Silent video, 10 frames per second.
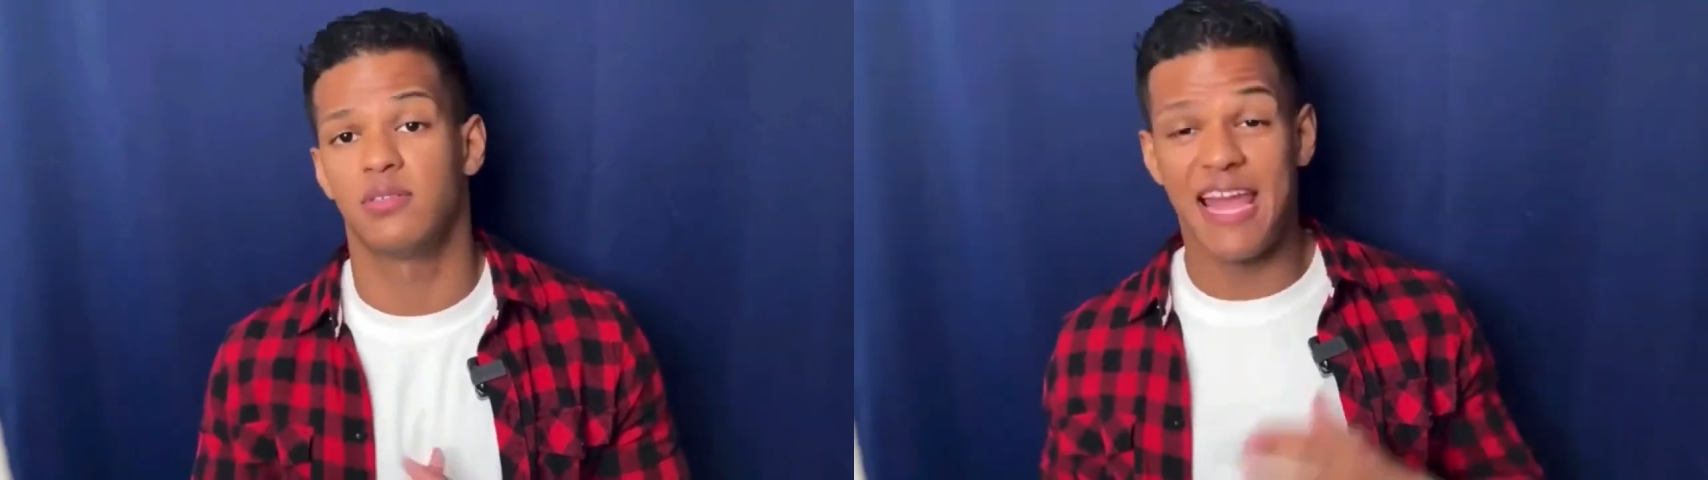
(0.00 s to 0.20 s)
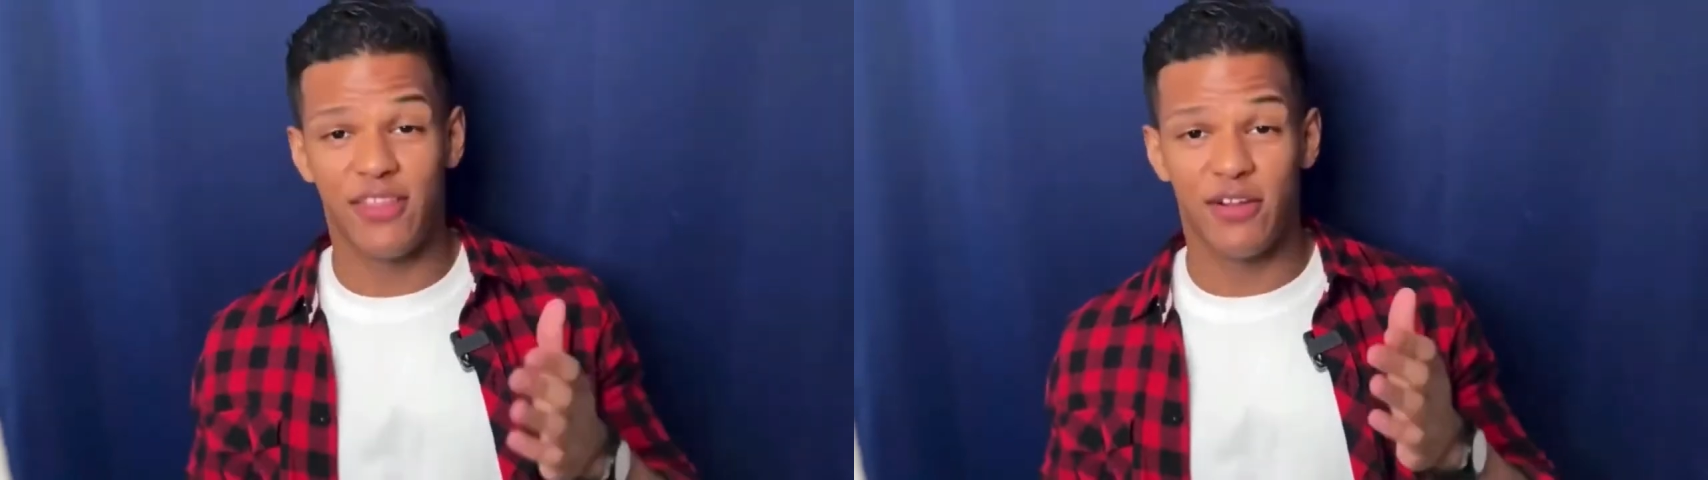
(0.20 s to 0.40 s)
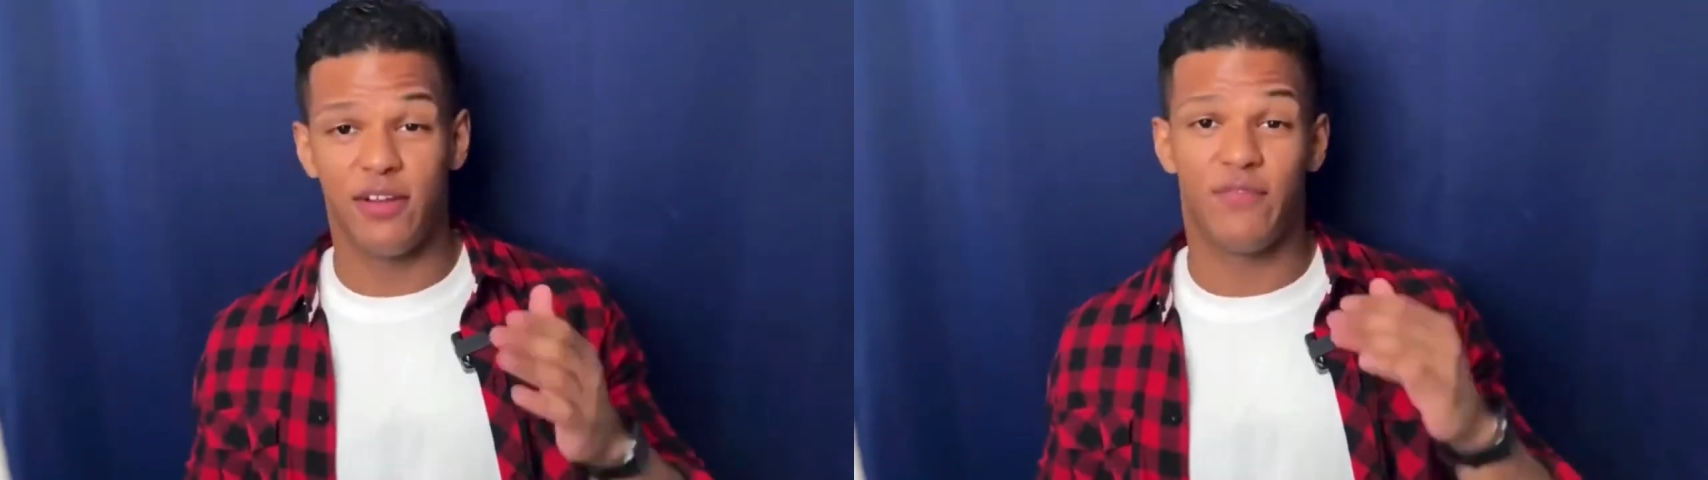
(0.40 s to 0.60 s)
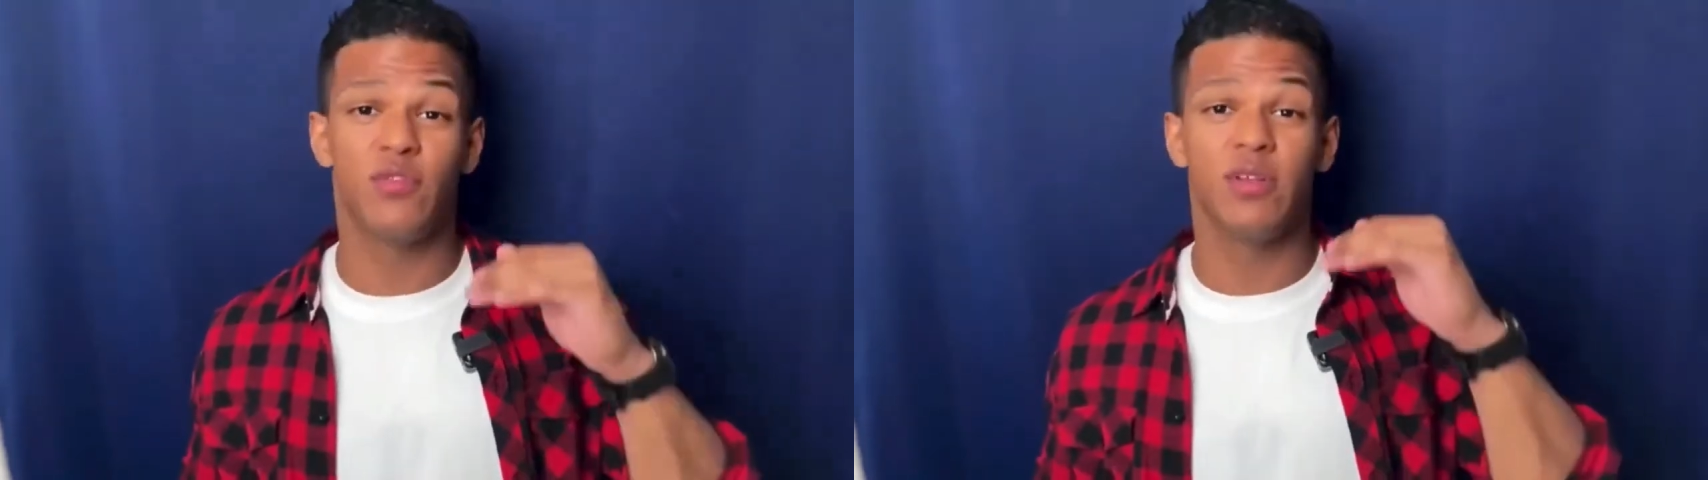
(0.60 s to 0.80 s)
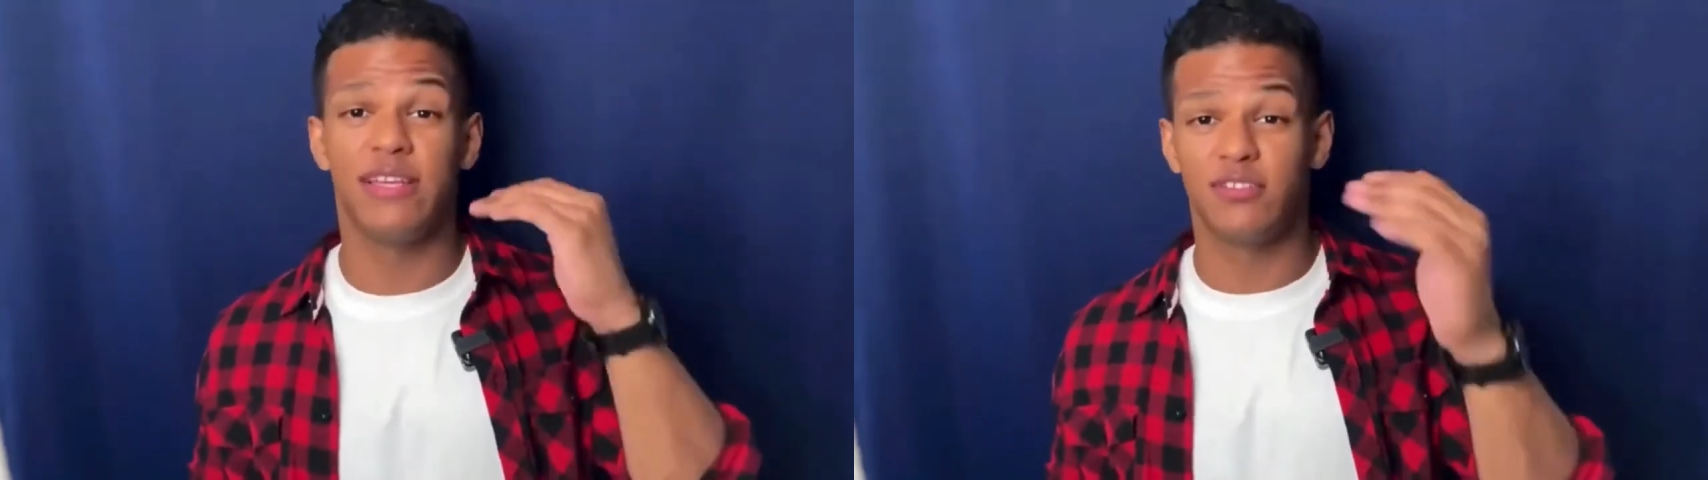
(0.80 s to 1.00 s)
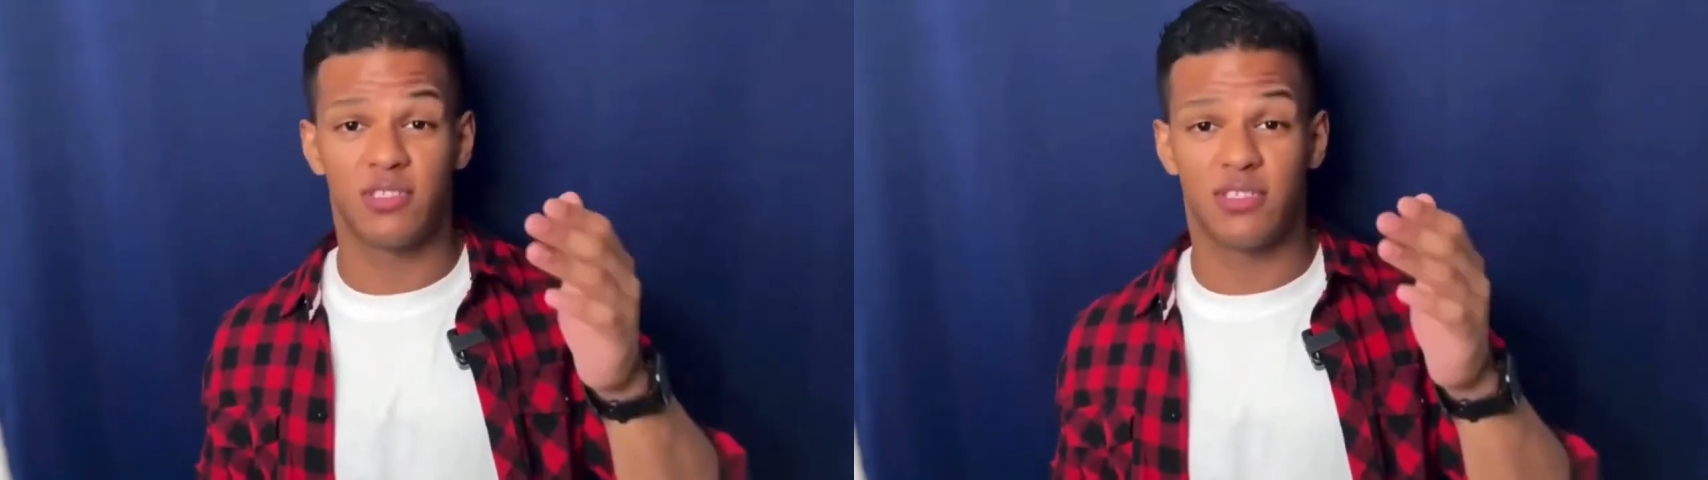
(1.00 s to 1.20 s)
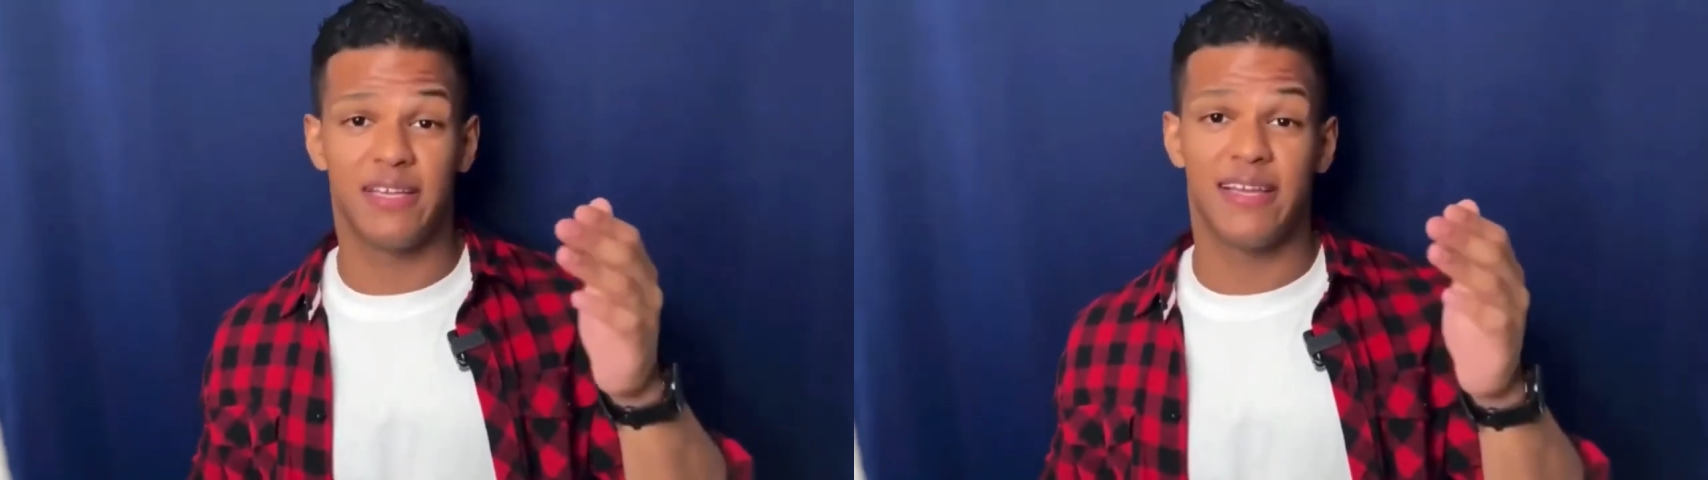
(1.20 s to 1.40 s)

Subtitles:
Hey there, if you're really interested in